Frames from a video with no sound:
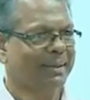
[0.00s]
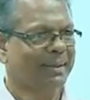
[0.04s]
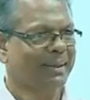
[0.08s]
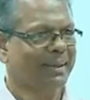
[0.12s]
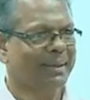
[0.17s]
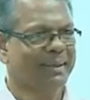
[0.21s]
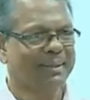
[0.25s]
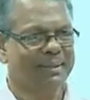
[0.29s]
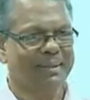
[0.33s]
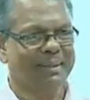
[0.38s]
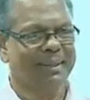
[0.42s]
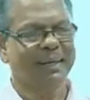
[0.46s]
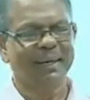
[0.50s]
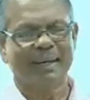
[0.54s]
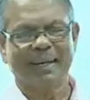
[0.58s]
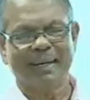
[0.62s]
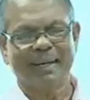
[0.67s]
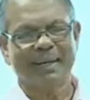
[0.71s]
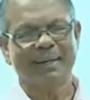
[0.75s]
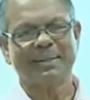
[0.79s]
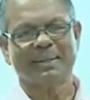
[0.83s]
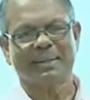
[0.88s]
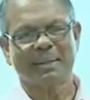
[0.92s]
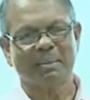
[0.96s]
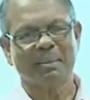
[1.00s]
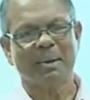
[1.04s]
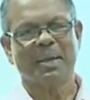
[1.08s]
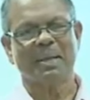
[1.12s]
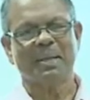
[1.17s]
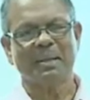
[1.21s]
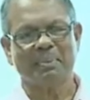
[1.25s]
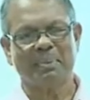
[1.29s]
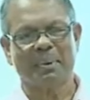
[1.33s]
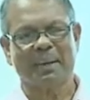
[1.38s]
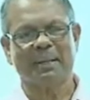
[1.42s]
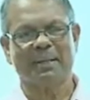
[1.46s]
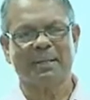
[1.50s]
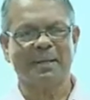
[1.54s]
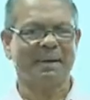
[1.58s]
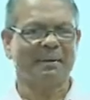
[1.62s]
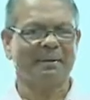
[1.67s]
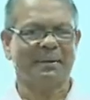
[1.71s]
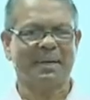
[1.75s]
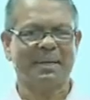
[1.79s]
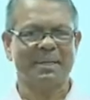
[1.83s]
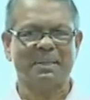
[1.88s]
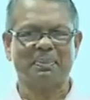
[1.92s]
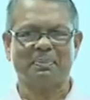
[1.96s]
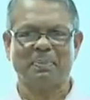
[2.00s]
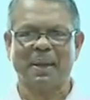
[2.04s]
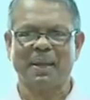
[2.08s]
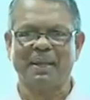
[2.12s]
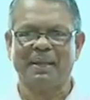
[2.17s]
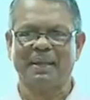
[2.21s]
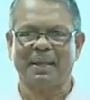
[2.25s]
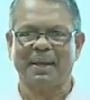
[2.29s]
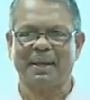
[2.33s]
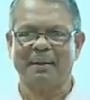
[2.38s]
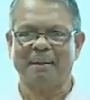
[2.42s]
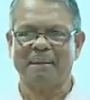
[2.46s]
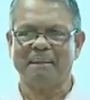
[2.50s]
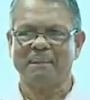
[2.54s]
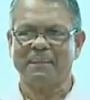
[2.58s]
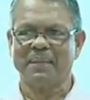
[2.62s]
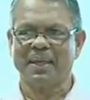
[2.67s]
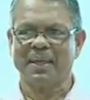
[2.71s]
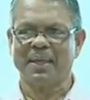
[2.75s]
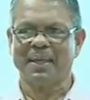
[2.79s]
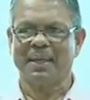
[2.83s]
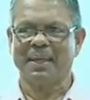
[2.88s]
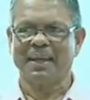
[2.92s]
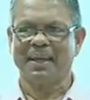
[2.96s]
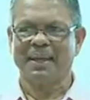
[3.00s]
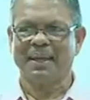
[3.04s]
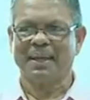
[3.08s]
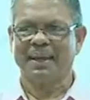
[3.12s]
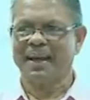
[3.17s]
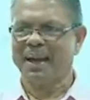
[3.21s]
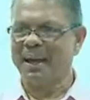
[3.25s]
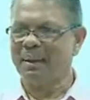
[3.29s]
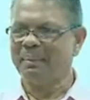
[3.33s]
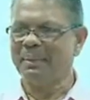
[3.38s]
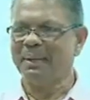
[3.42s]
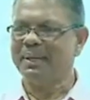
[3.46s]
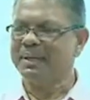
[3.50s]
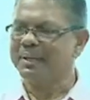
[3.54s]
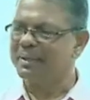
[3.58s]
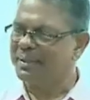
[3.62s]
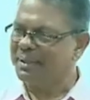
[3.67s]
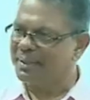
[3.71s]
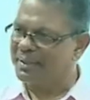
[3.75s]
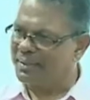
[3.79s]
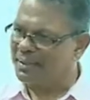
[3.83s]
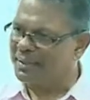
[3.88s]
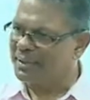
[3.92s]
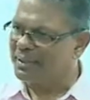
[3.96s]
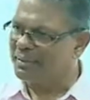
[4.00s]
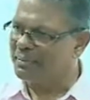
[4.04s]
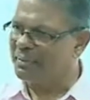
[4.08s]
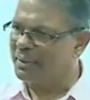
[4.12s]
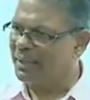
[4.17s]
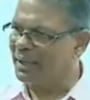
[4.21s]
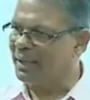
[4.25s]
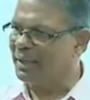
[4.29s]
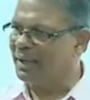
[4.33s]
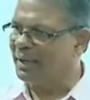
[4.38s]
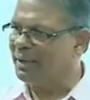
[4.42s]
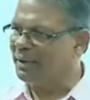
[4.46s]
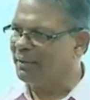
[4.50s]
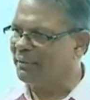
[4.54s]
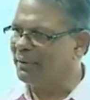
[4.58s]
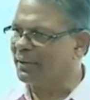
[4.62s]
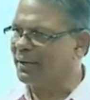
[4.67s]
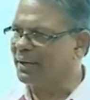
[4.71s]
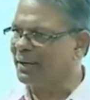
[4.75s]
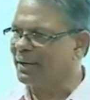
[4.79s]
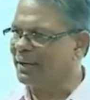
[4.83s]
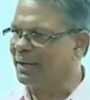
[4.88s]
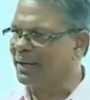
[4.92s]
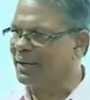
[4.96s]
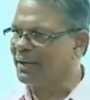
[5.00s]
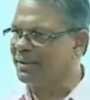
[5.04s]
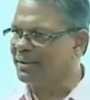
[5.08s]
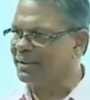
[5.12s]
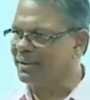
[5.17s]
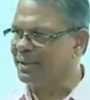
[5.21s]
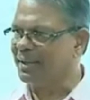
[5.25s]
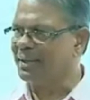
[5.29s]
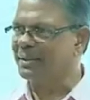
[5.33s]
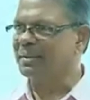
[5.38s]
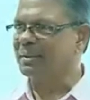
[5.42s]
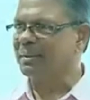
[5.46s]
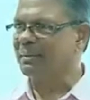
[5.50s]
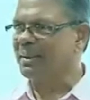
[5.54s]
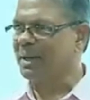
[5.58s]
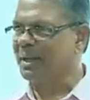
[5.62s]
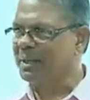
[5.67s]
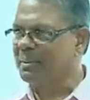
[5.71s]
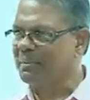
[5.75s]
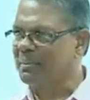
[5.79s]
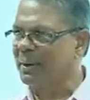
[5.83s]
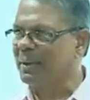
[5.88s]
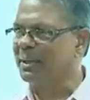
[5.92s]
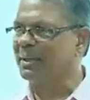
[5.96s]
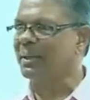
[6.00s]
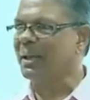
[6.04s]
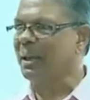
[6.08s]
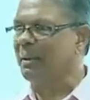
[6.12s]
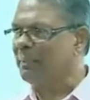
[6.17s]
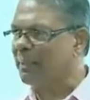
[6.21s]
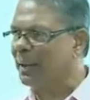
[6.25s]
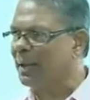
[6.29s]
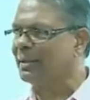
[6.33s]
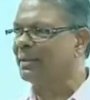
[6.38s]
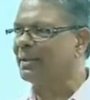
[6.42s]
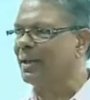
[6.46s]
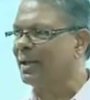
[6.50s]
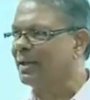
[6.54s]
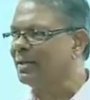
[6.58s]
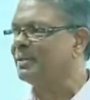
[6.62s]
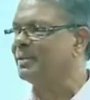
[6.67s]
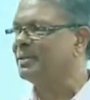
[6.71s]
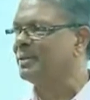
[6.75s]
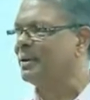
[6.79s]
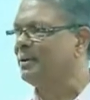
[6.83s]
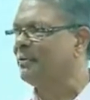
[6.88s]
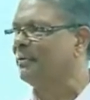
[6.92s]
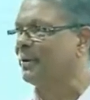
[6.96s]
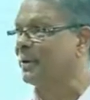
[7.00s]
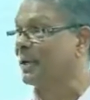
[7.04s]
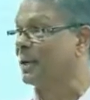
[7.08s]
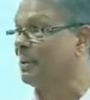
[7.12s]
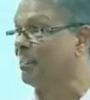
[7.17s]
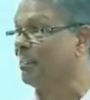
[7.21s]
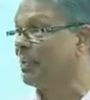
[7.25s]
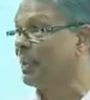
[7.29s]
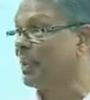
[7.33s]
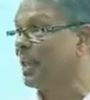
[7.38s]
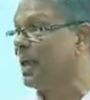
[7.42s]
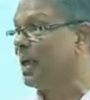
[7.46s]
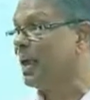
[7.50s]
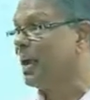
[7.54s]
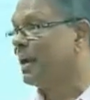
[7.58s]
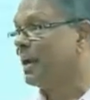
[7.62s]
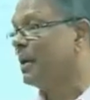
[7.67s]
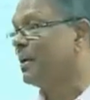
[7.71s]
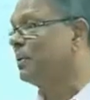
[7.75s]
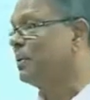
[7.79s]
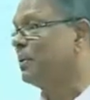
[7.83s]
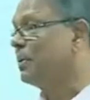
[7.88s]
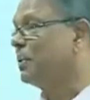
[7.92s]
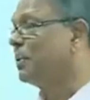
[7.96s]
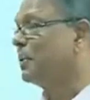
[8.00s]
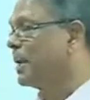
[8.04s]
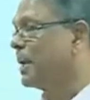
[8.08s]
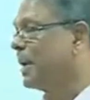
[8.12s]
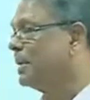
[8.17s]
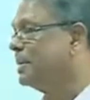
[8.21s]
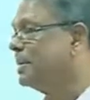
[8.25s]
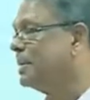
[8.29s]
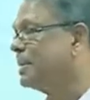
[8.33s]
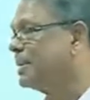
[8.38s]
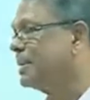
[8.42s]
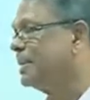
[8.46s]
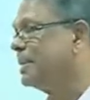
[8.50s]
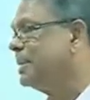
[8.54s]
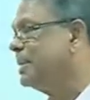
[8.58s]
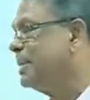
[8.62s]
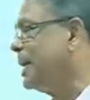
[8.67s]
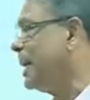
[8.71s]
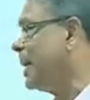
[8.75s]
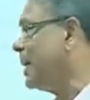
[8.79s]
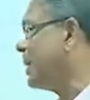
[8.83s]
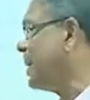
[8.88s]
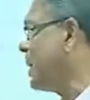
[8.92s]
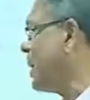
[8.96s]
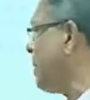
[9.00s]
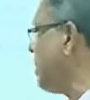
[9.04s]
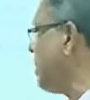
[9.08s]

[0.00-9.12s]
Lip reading: In Sila, Samadhi, Panya, what is Panya? I mean, it's completely different, right? Sila, Samadhi, Panya is different. Now, you can see that